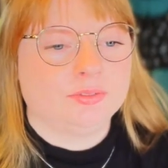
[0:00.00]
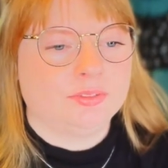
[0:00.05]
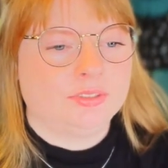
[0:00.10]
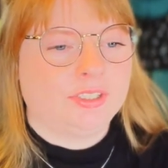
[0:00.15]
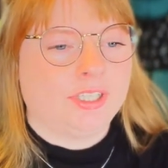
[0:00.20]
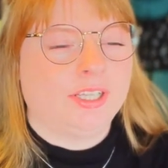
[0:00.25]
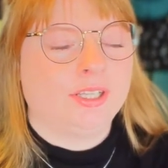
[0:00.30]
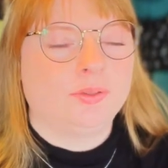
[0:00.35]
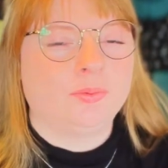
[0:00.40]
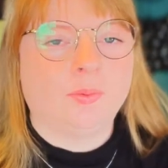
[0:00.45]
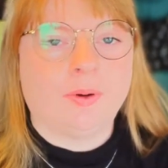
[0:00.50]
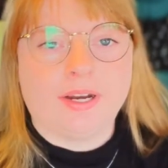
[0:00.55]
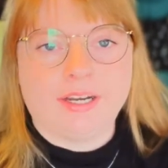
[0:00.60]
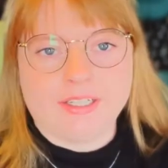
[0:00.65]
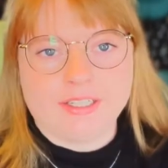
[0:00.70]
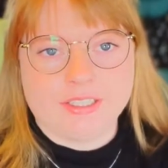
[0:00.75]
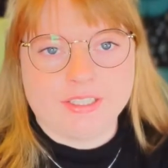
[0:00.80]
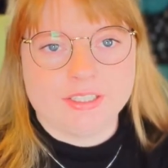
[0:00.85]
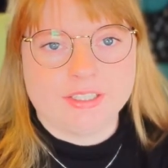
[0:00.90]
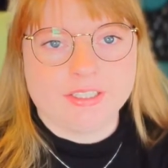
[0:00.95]
take
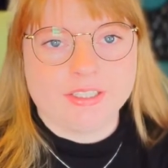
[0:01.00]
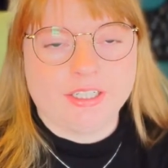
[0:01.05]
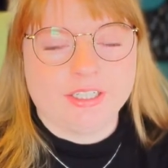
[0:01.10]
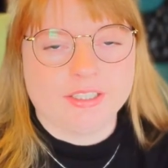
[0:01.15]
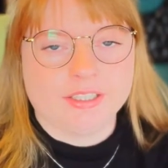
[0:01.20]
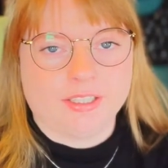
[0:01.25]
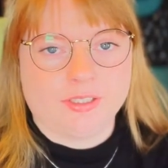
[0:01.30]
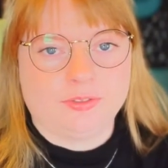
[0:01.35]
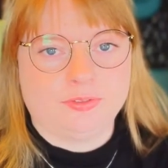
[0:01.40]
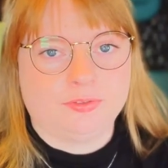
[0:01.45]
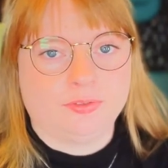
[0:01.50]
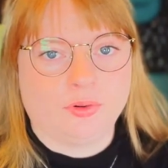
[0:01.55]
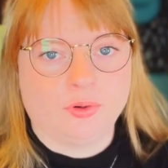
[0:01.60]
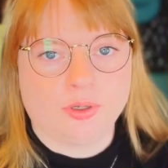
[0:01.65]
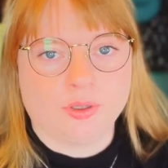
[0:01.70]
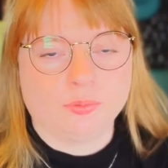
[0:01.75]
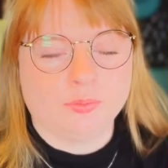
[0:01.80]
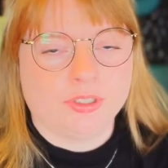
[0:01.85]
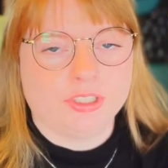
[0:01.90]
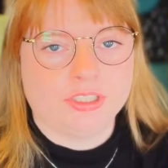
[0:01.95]
wire and like
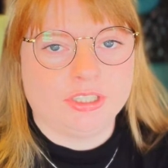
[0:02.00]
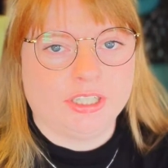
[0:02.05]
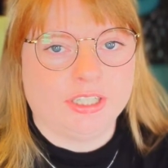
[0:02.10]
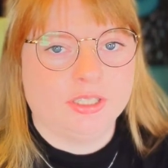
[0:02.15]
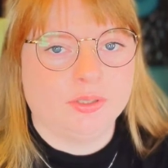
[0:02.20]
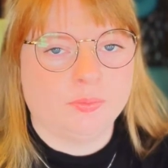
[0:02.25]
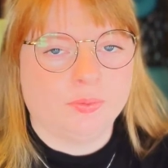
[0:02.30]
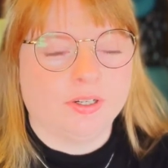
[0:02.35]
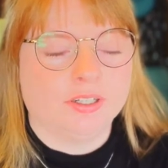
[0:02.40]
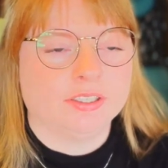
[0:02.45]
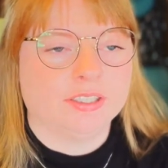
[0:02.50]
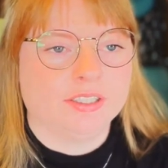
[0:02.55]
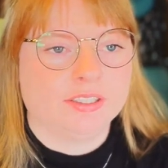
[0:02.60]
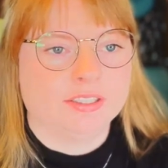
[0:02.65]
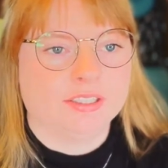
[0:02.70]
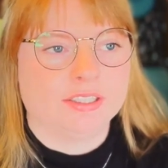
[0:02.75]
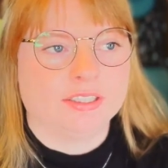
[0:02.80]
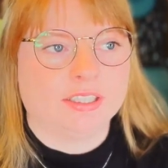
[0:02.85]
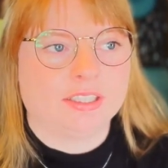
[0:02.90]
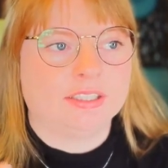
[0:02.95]
form what you kind of want and
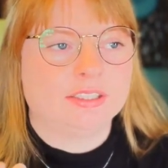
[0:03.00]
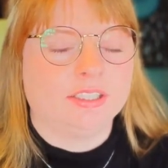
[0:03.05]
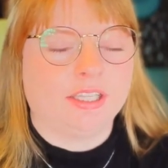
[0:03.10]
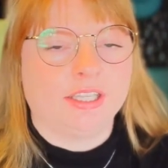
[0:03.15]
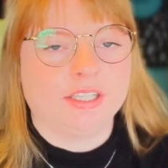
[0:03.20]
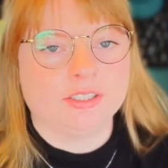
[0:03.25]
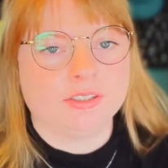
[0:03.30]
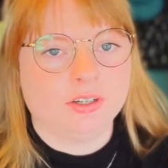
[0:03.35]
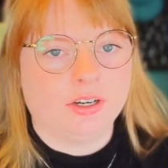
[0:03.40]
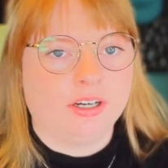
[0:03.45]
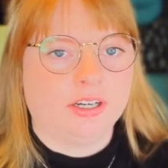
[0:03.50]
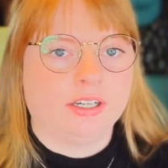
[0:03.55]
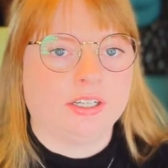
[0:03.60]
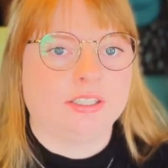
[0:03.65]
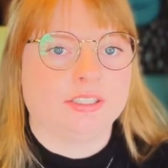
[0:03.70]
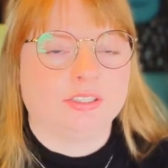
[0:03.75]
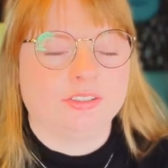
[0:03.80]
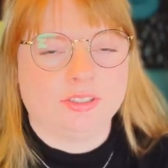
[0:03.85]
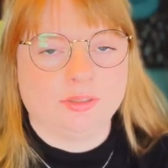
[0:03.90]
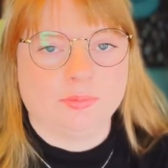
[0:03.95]
then like layer
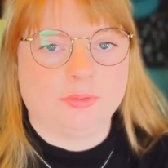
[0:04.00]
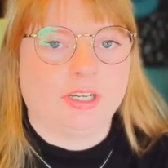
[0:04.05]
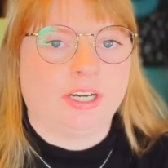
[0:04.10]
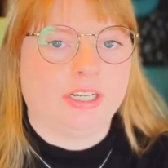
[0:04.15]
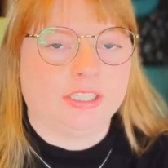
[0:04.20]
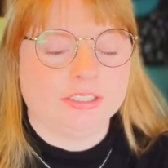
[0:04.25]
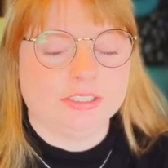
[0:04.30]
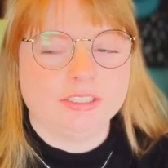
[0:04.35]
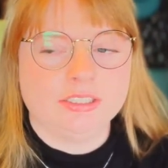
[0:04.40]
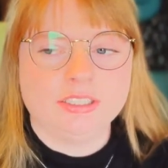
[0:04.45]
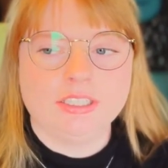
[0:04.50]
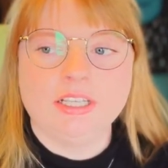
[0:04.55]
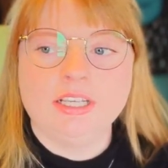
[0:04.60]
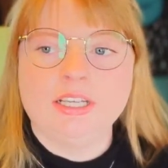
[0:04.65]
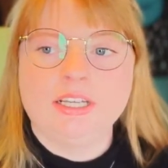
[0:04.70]
on some cotton,